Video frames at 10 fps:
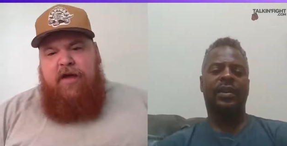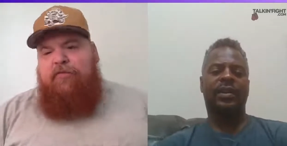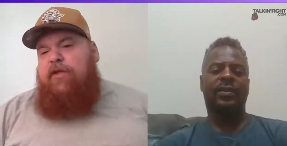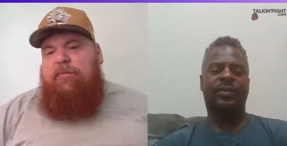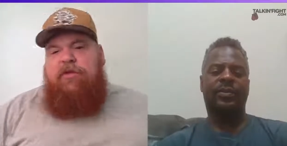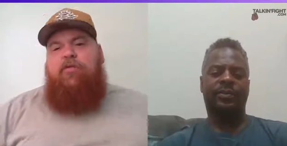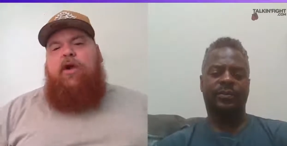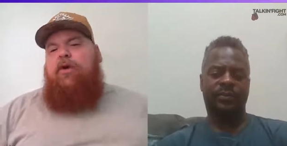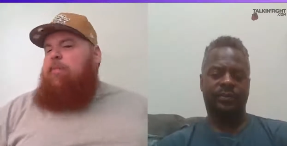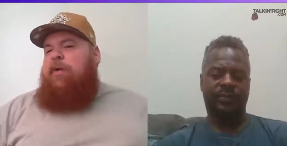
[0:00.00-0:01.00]
Speaker 1: This kid can
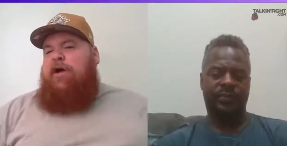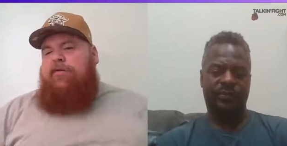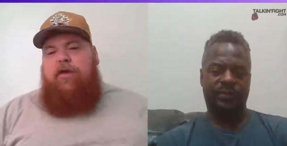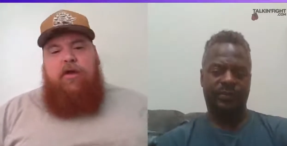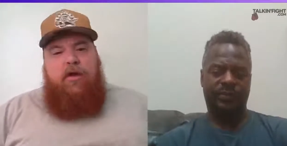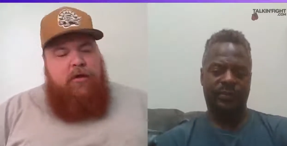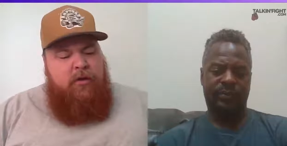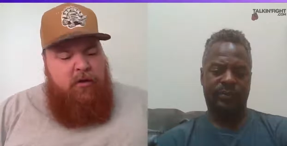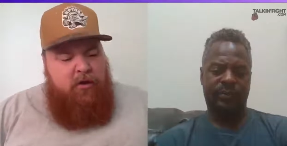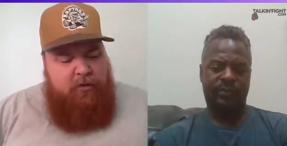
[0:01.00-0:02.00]
definitely be wearing a
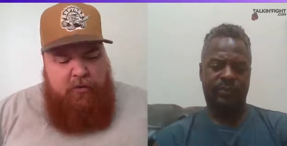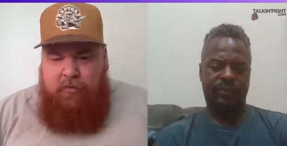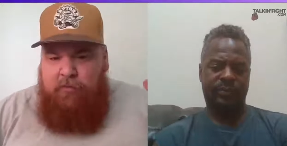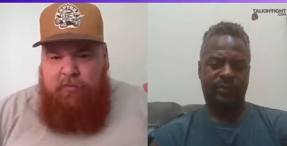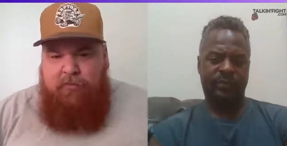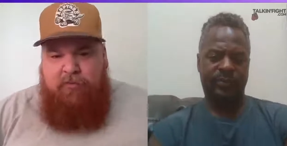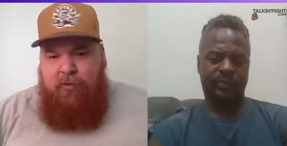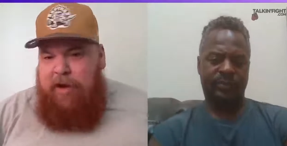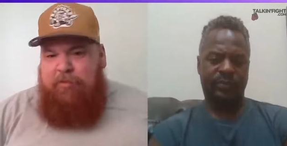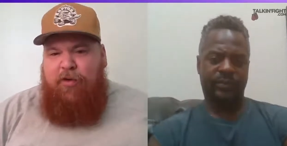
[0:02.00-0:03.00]
belt. You know,
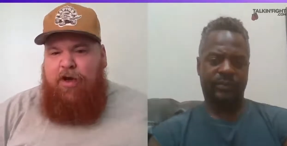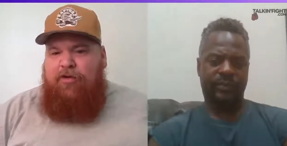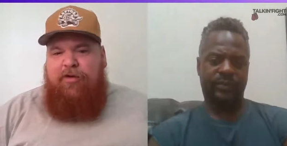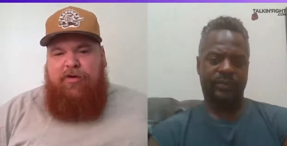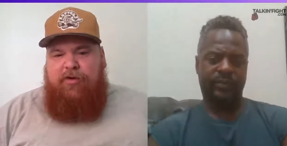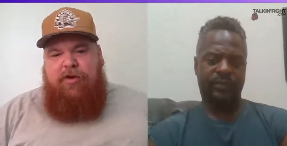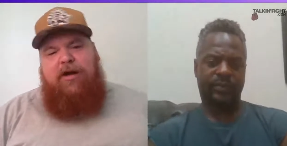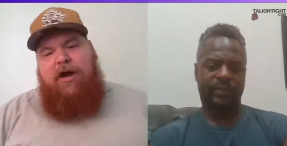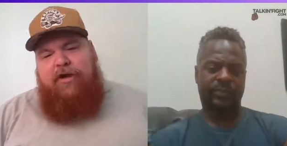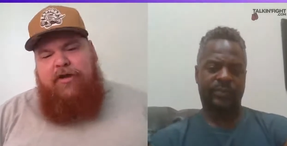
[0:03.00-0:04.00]
great
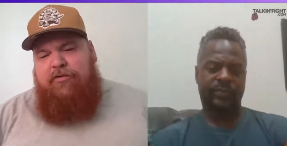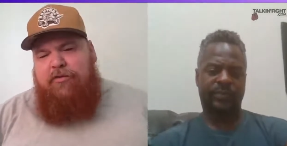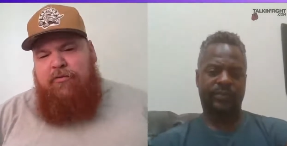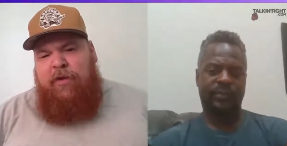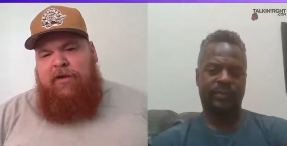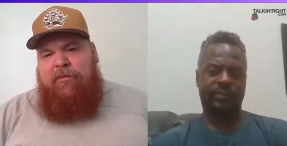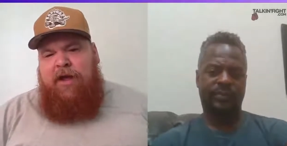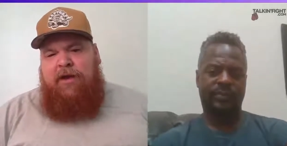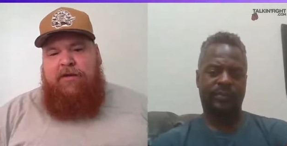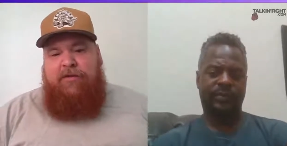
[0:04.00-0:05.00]
brawler, good
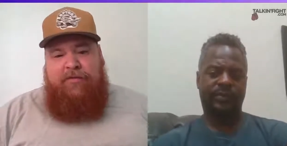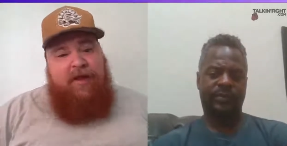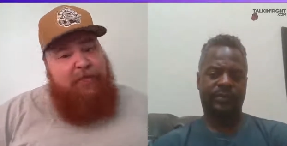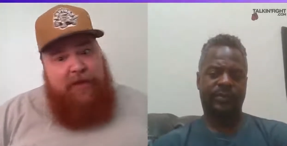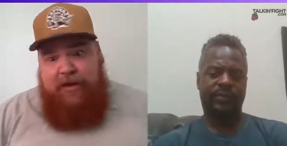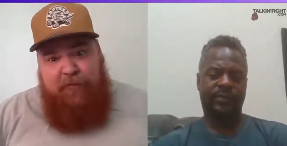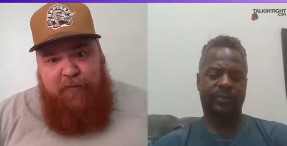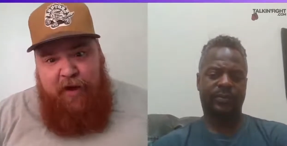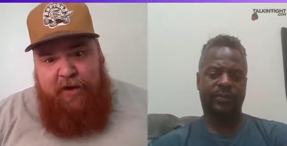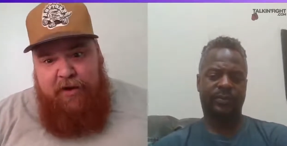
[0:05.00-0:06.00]
IQ in the ring, man.
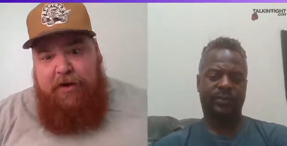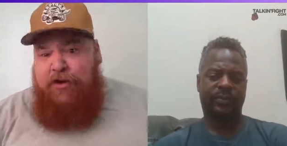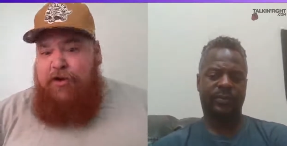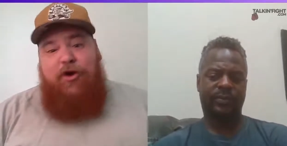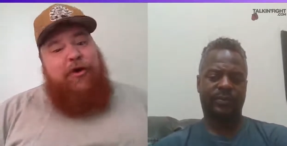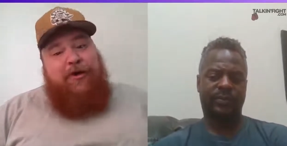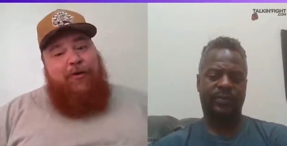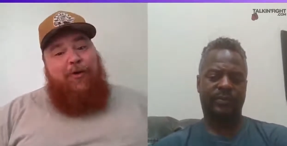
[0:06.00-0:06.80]
Definitely can fight.